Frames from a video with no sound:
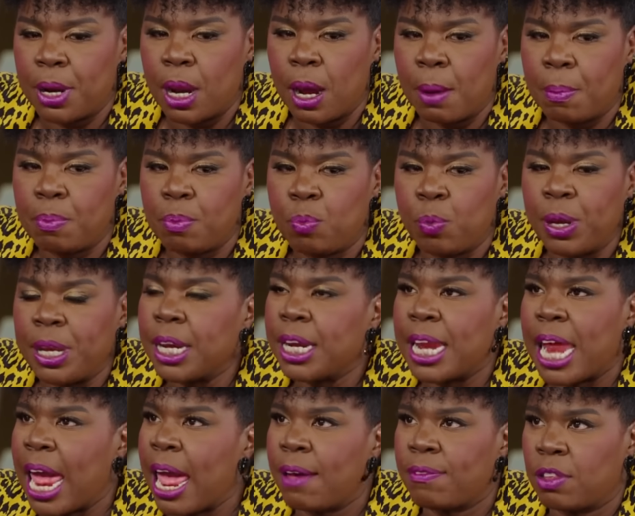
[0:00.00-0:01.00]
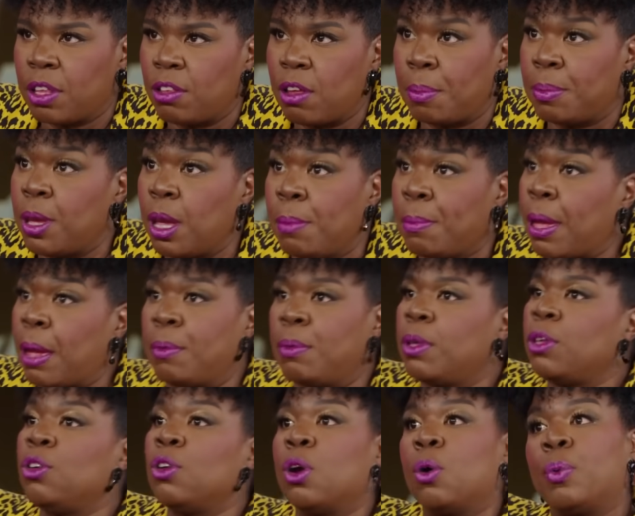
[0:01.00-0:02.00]
up, we didn't have the W N B A.
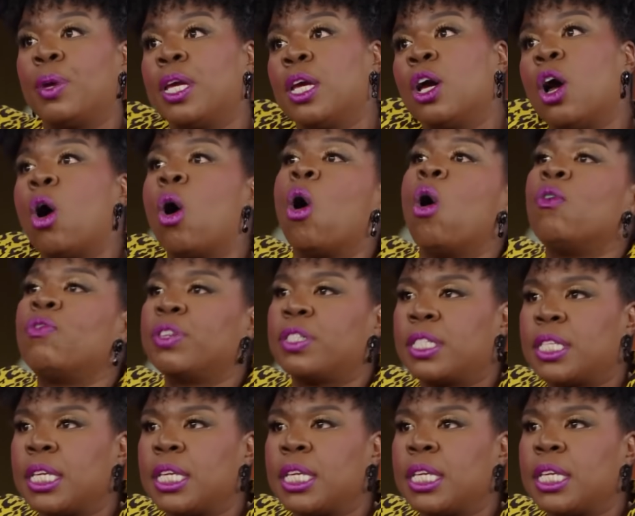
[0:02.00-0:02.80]
You know, we can go overseas,